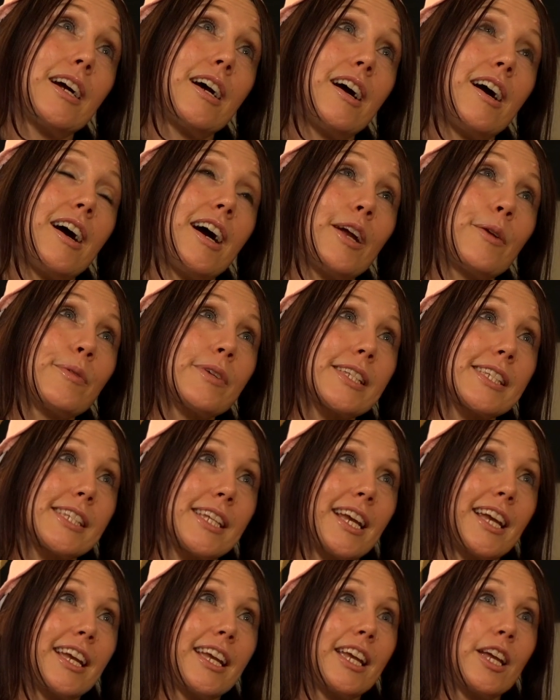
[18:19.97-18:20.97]
I would
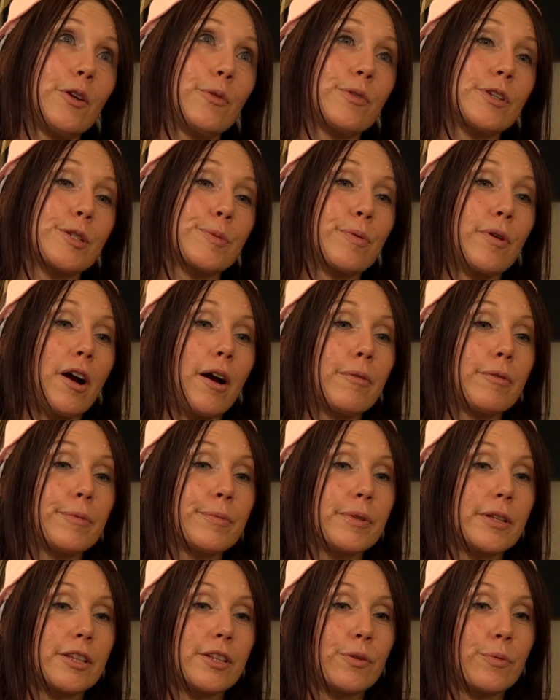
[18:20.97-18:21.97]
say it was
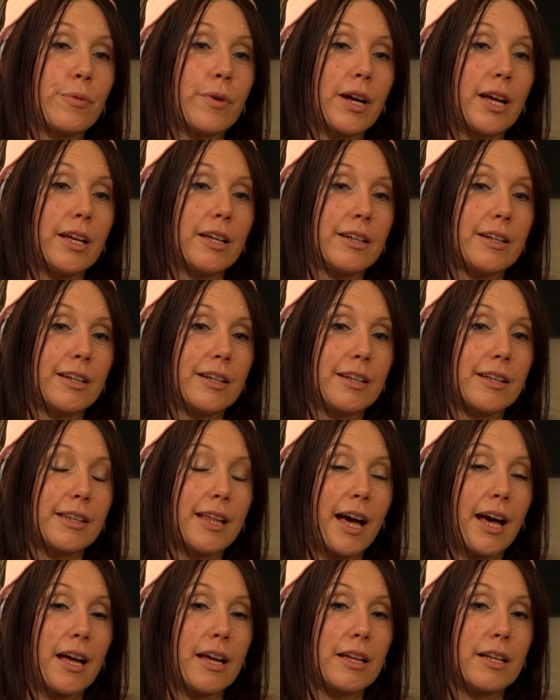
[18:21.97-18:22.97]
probably the one
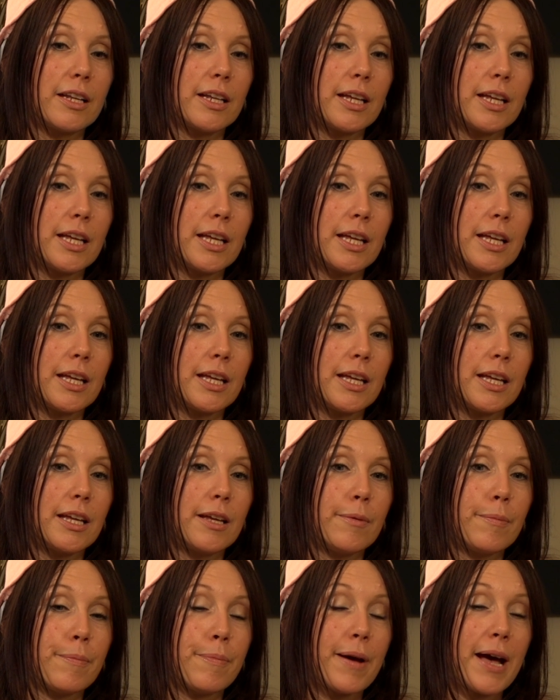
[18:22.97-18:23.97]
that
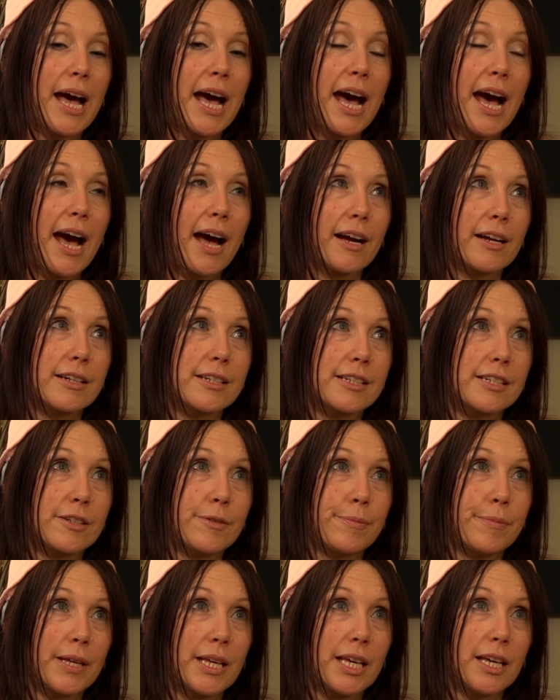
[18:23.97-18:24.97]
impacted
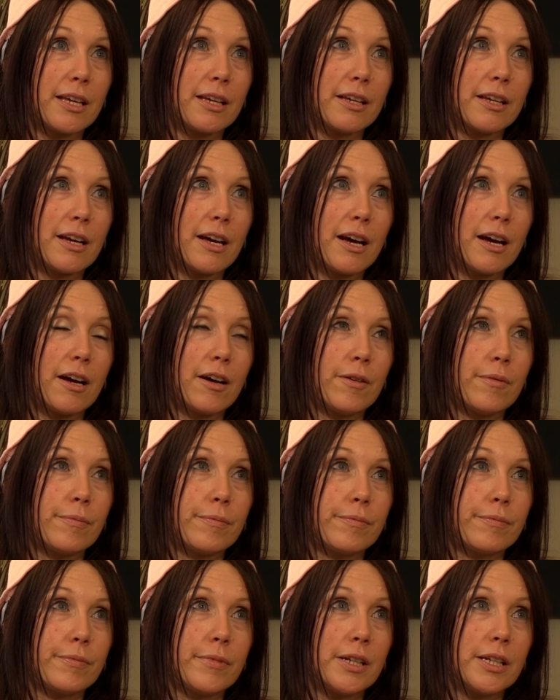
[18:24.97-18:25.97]
me.
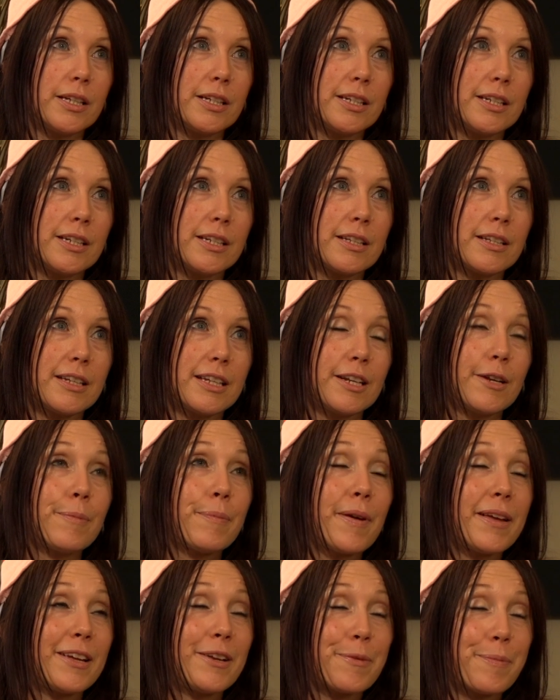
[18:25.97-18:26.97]

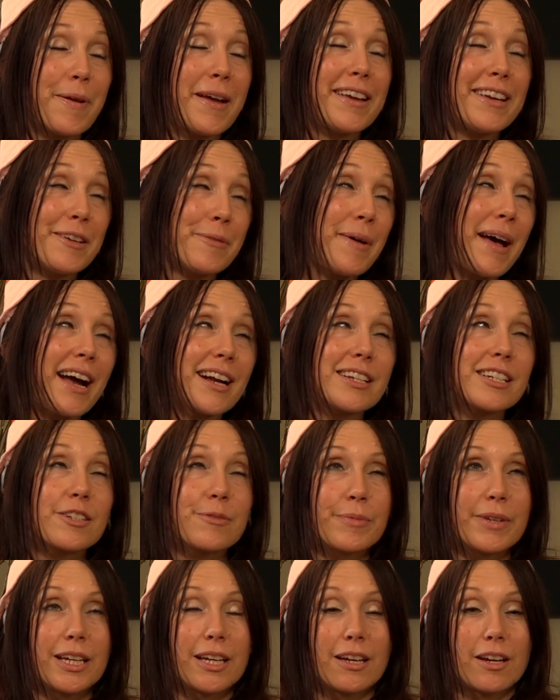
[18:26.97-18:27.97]
It impacted
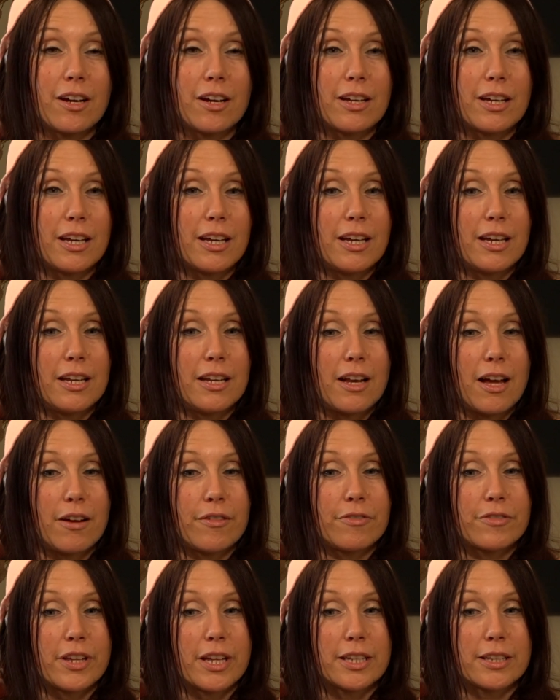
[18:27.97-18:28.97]
me
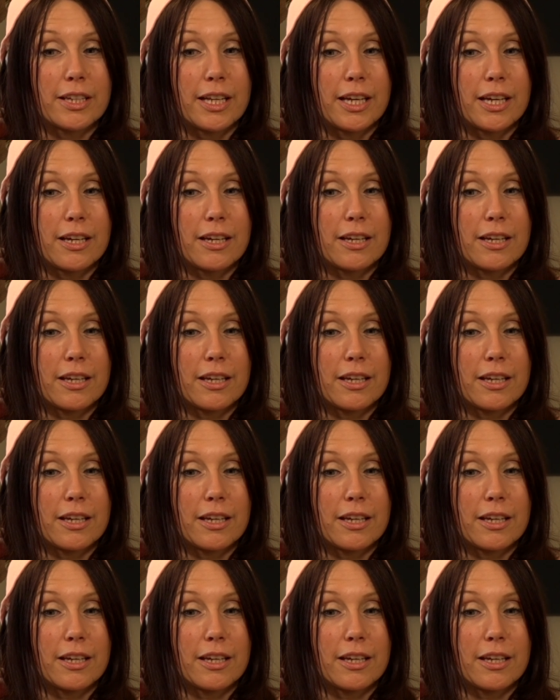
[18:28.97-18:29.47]
enough that like